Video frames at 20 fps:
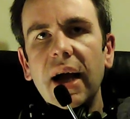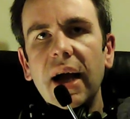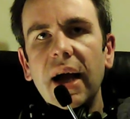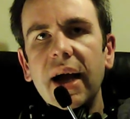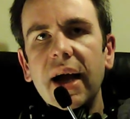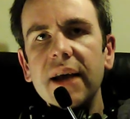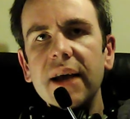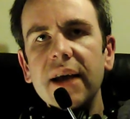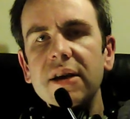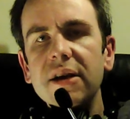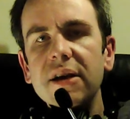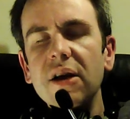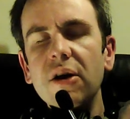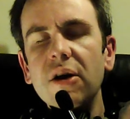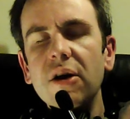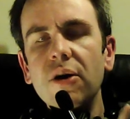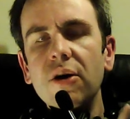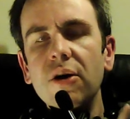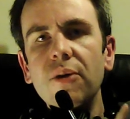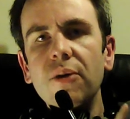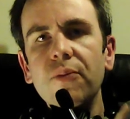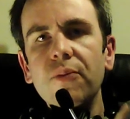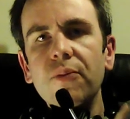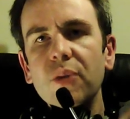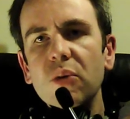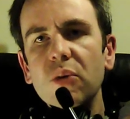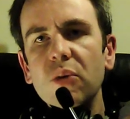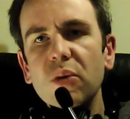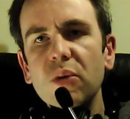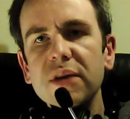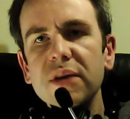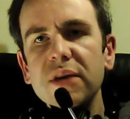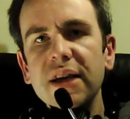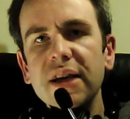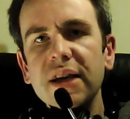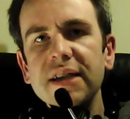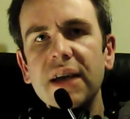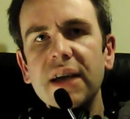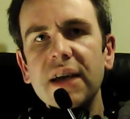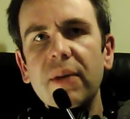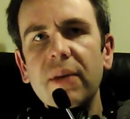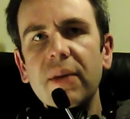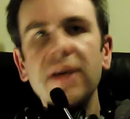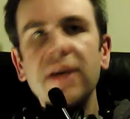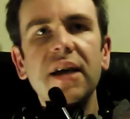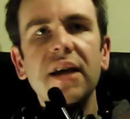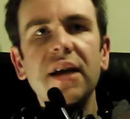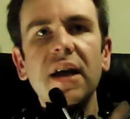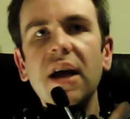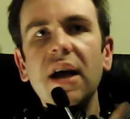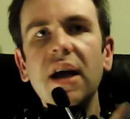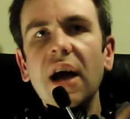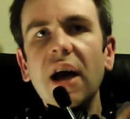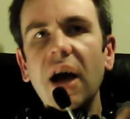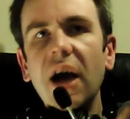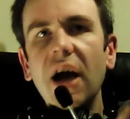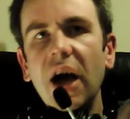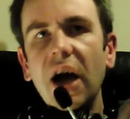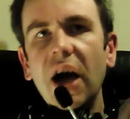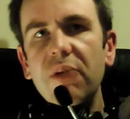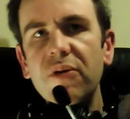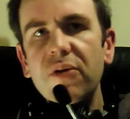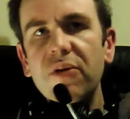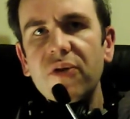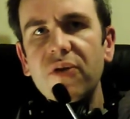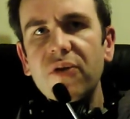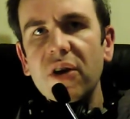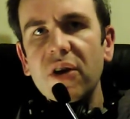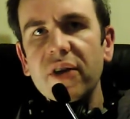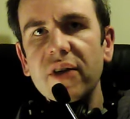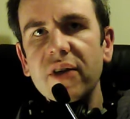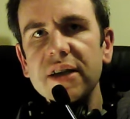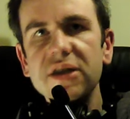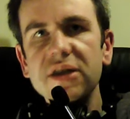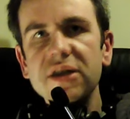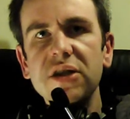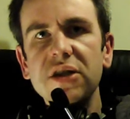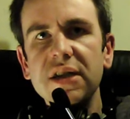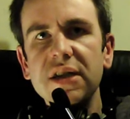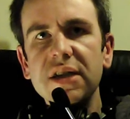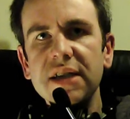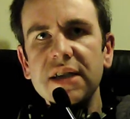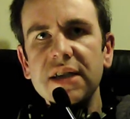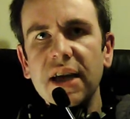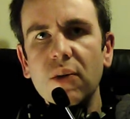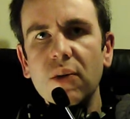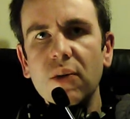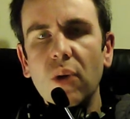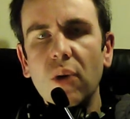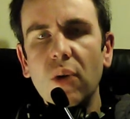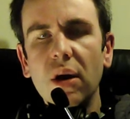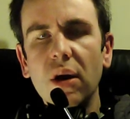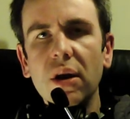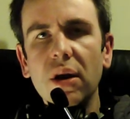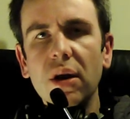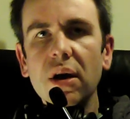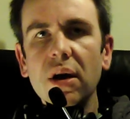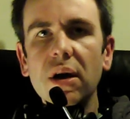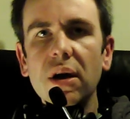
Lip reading: And what was I going to say about it? I prefer this to the second one.